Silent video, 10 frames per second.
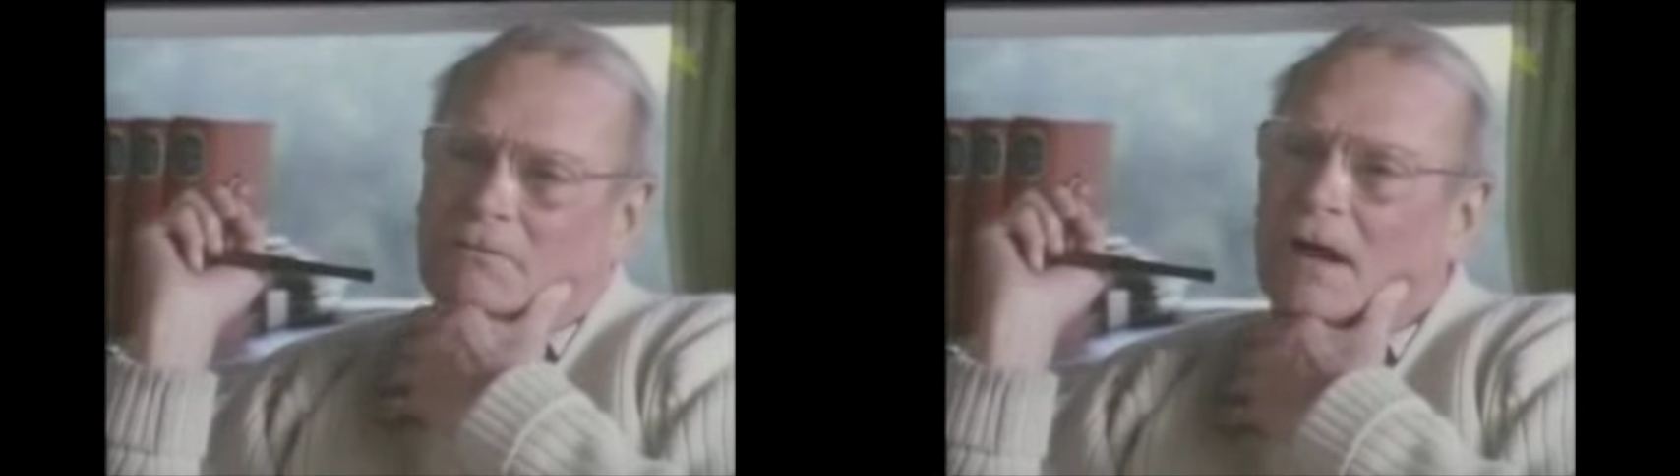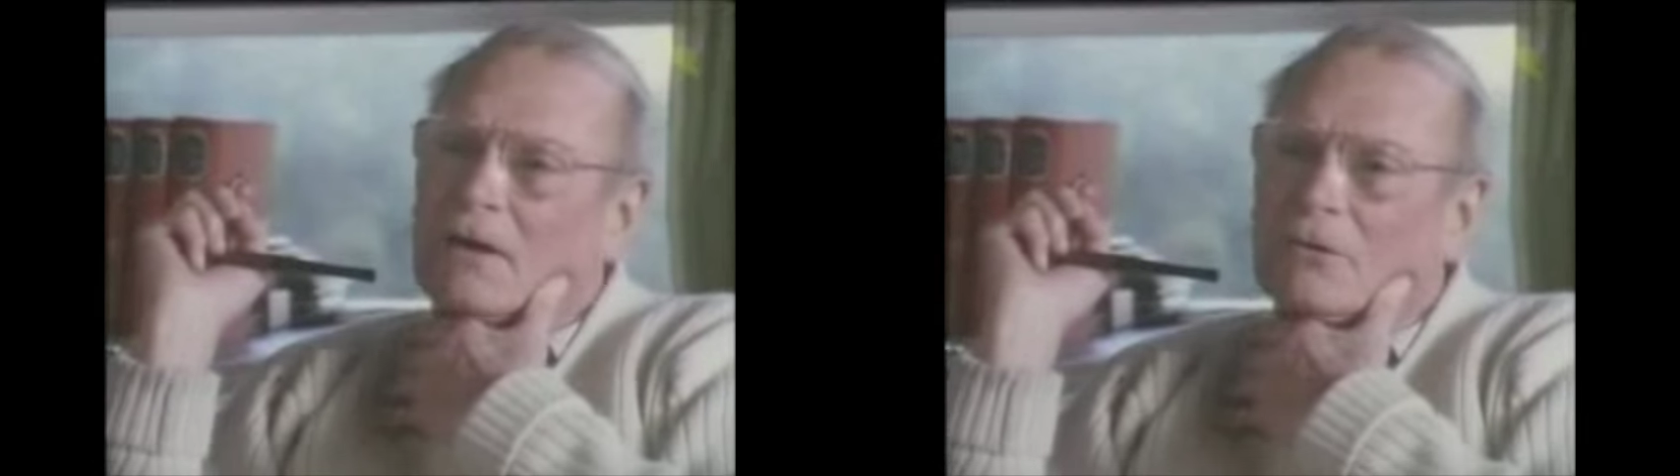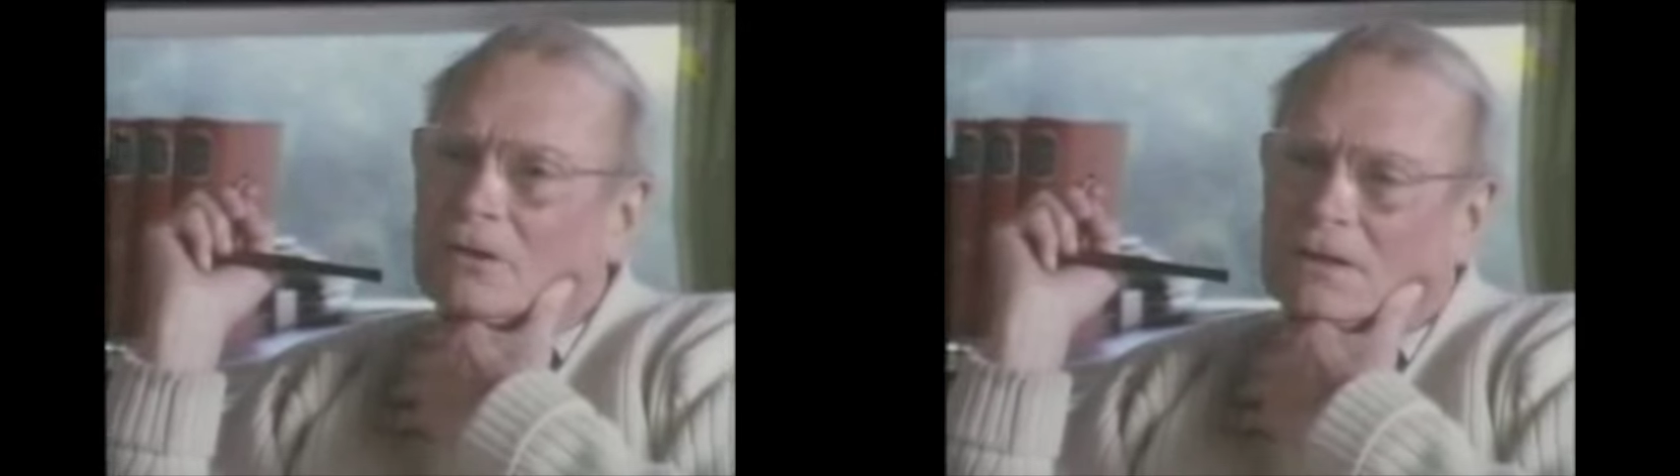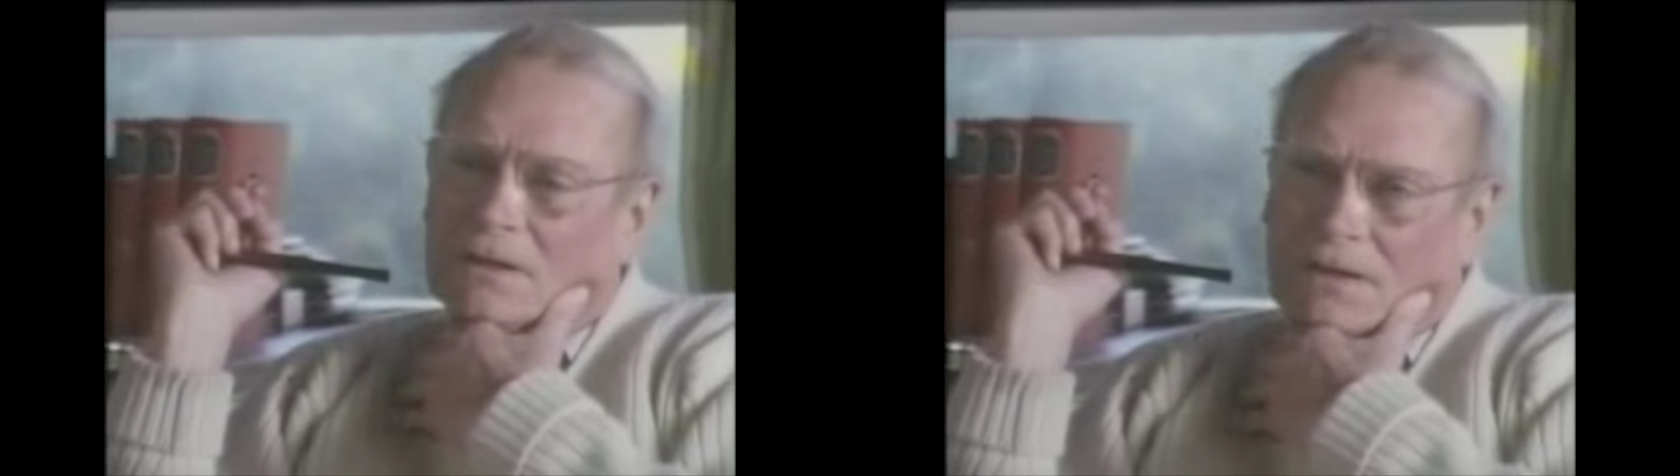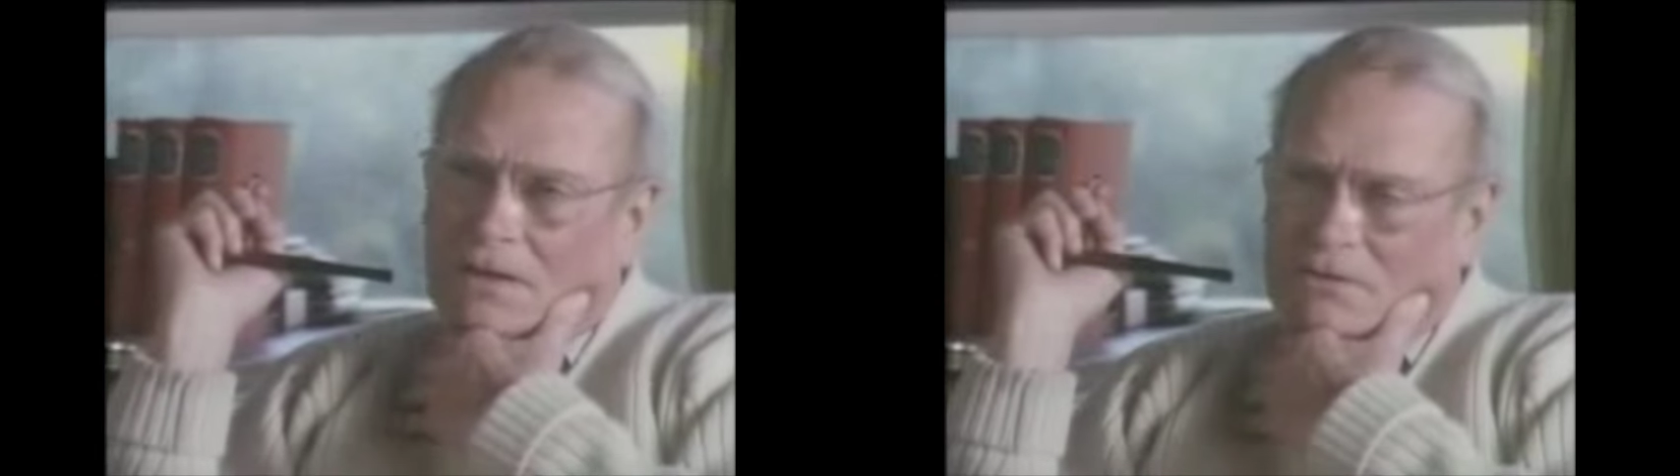avowed
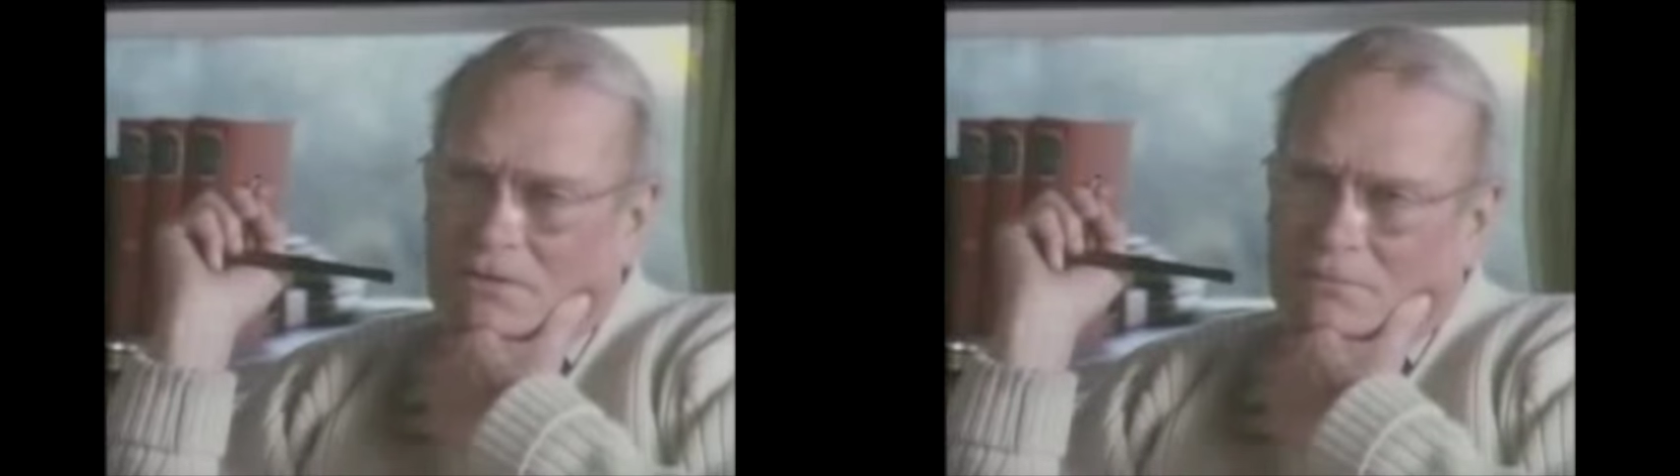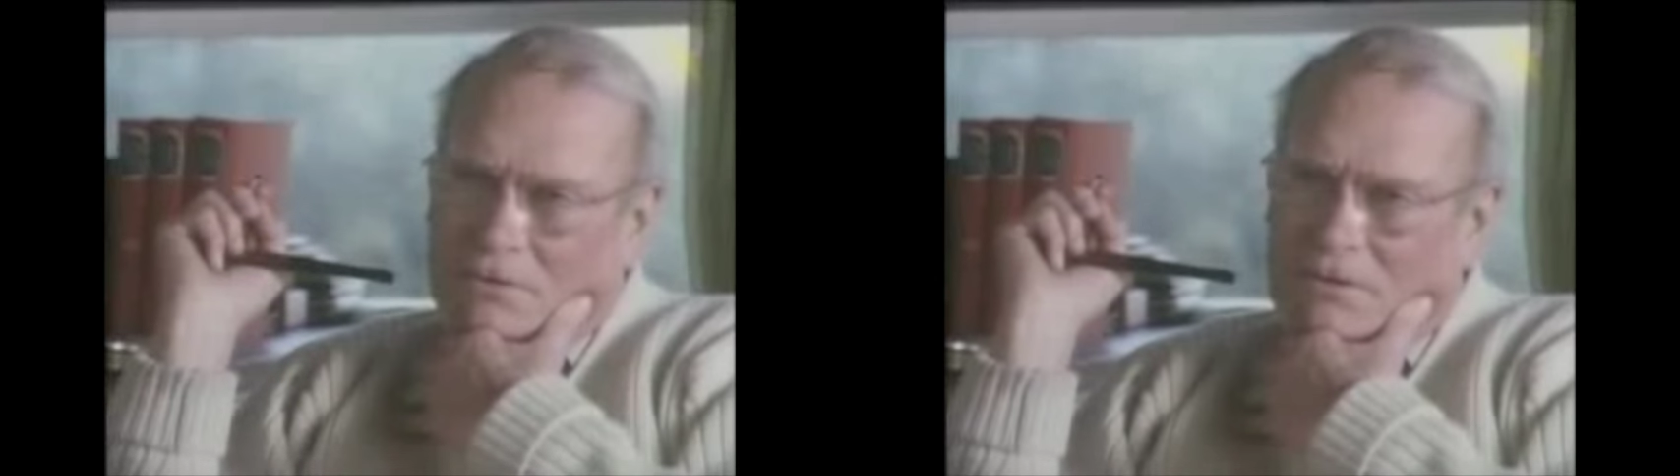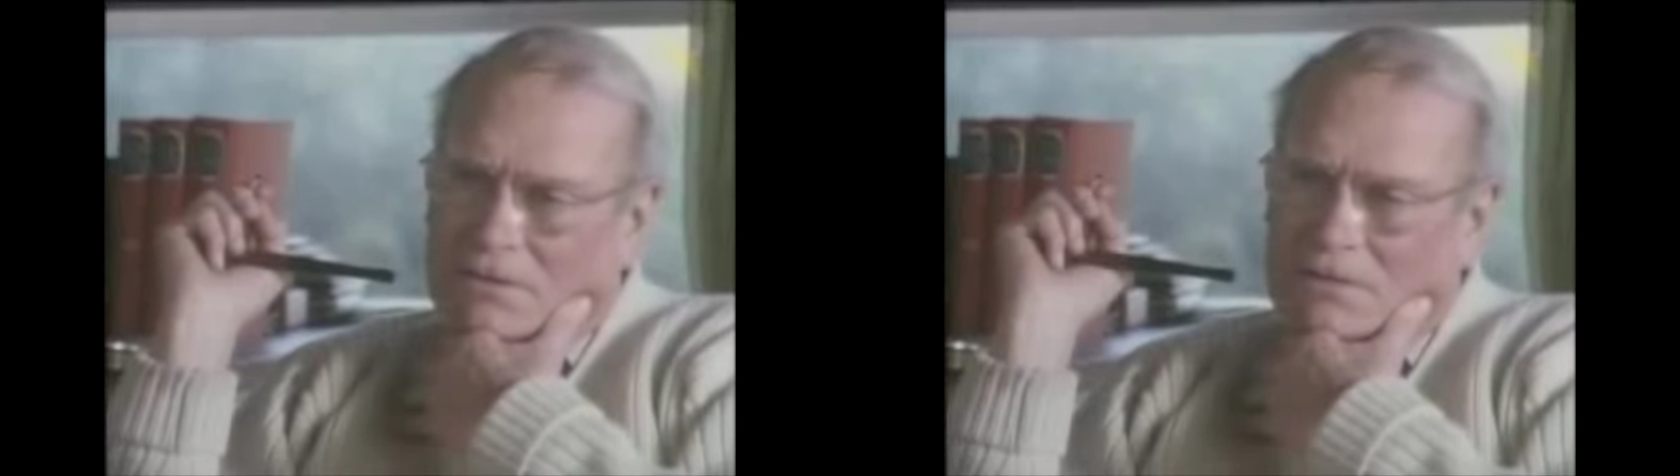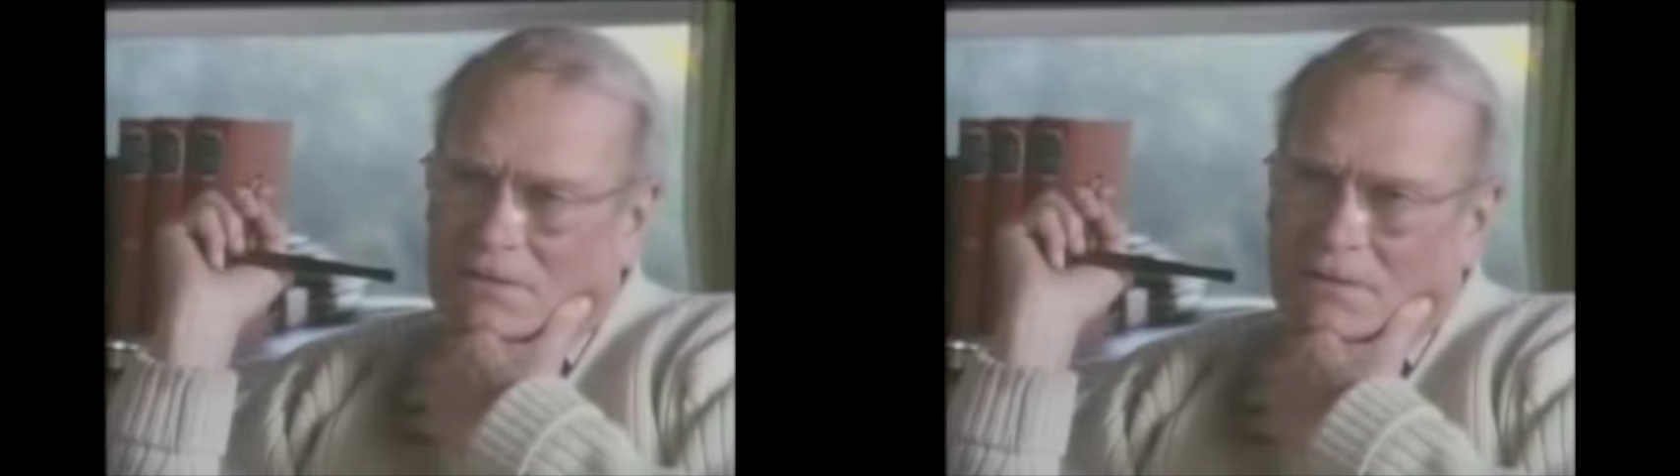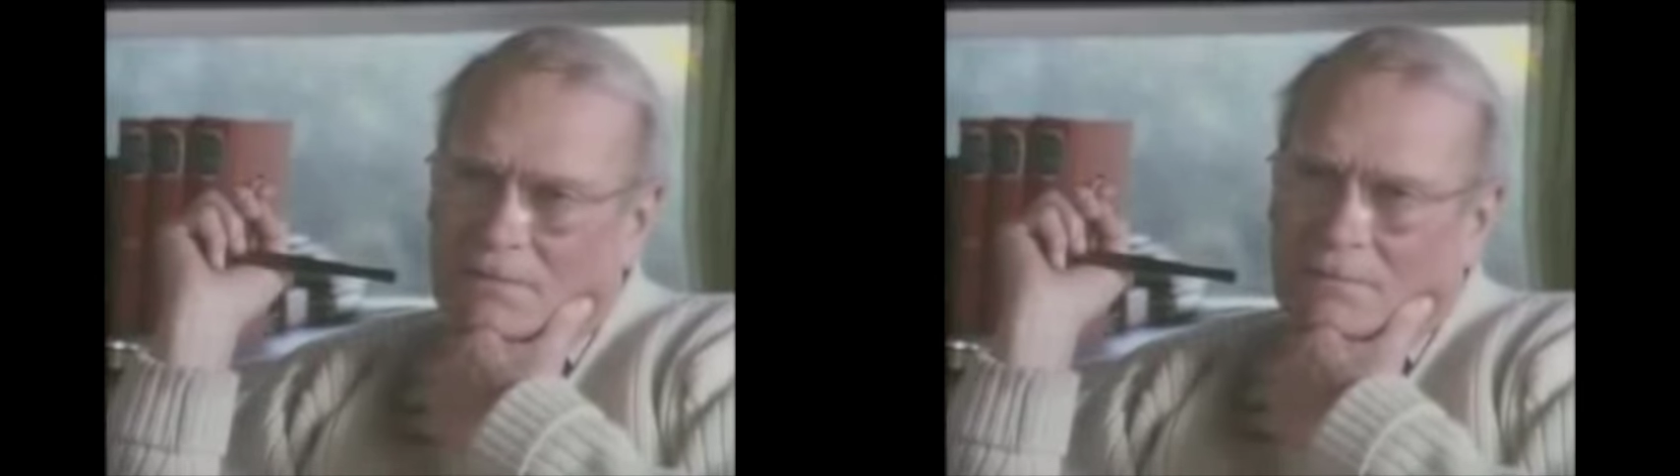intention, which
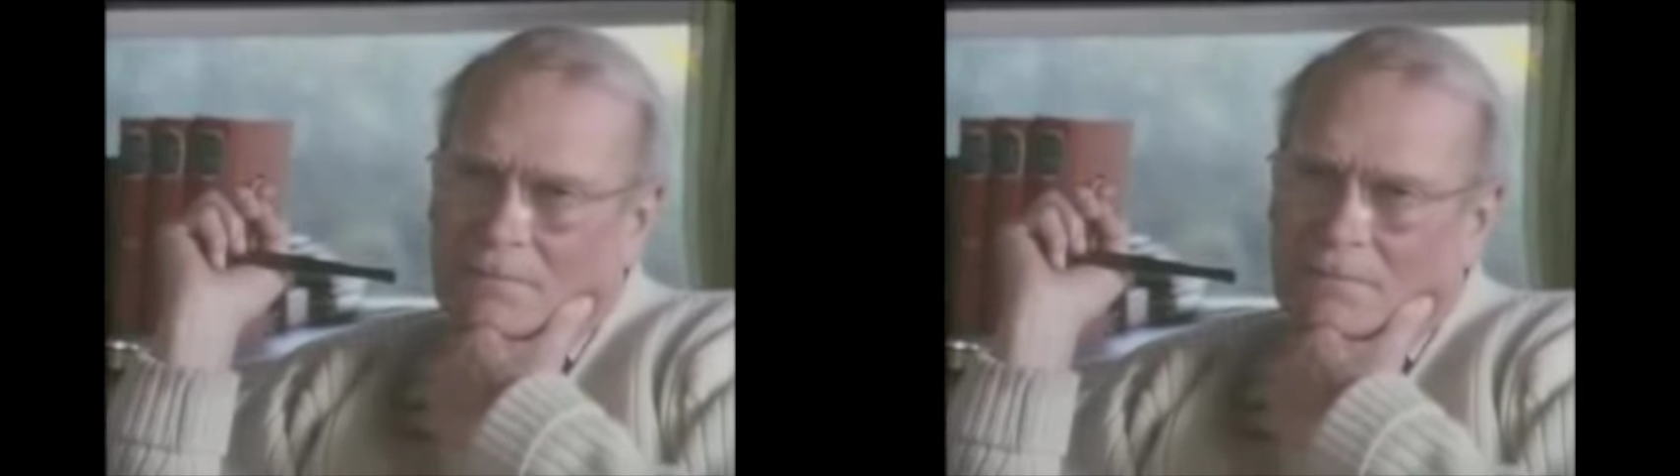is